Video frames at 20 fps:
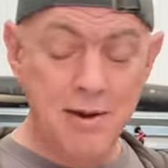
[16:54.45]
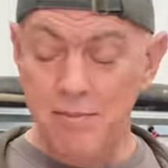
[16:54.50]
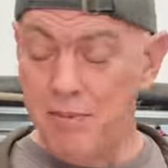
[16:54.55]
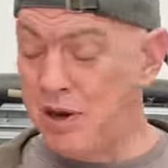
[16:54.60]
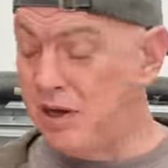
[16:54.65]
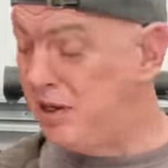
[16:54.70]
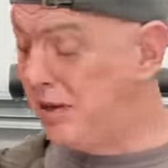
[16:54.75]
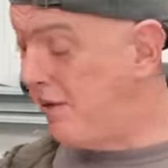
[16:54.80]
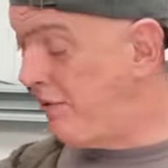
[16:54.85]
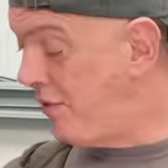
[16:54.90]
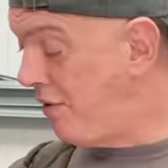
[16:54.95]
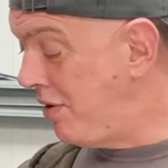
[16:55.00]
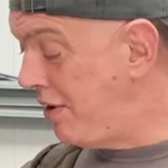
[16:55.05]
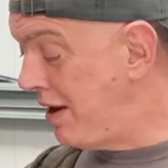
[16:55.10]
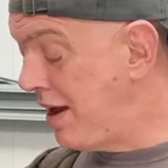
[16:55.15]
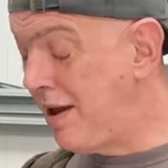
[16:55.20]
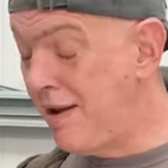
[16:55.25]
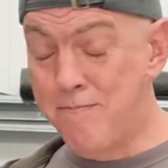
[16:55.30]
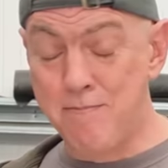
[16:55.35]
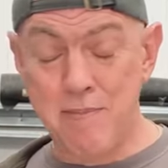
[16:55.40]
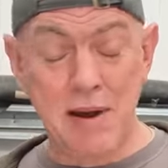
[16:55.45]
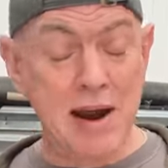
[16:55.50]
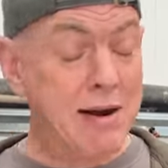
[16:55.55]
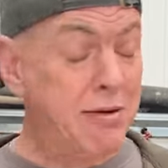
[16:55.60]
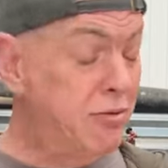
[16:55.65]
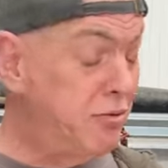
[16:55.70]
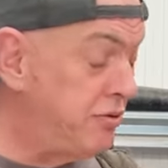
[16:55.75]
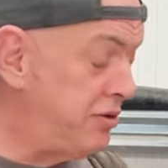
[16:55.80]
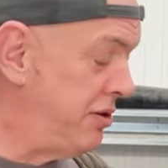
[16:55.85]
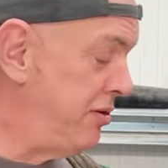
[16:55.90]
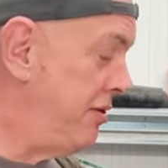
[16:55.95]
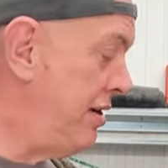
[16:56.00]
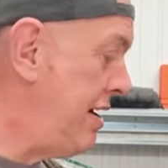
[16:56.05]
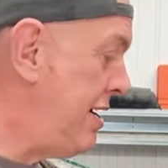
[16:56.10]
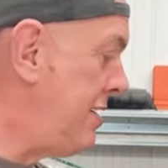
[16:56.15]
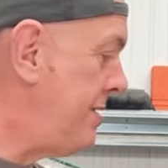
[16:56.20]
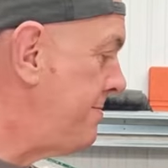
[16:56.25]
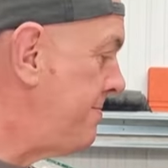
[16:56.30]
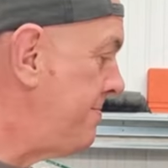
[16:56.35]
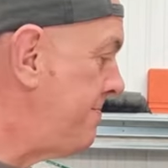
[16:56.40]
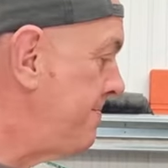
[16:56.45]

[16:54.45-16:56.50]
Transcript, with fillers: Basically, if I can get the barrels on it,